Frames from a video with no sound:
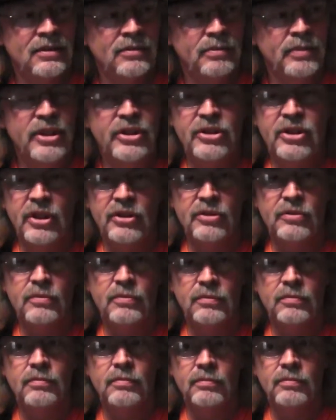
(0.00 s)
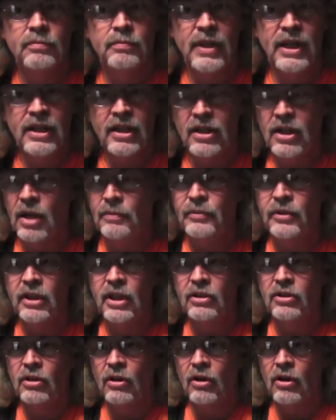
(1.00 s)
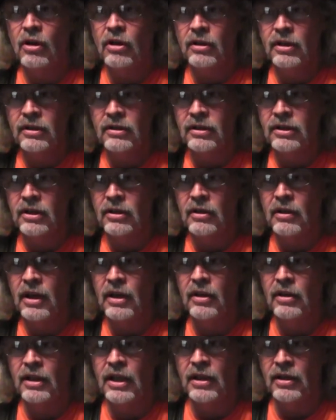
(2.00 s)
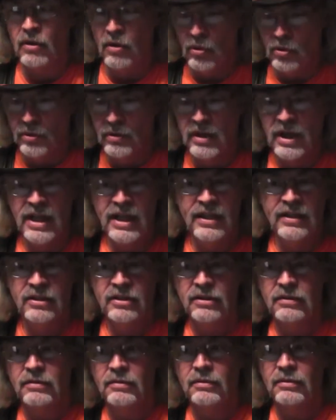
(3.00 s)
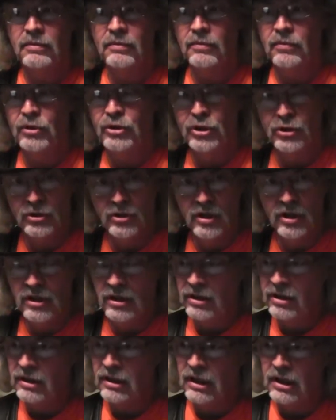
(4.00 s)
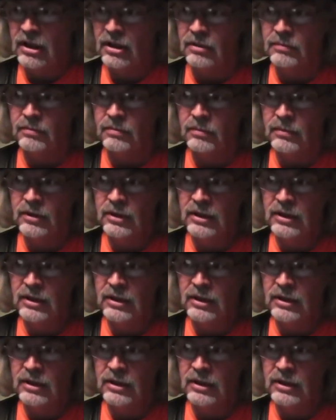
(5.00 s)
be just picking up the guitar and you know at, a, at an older age, which is good. Um,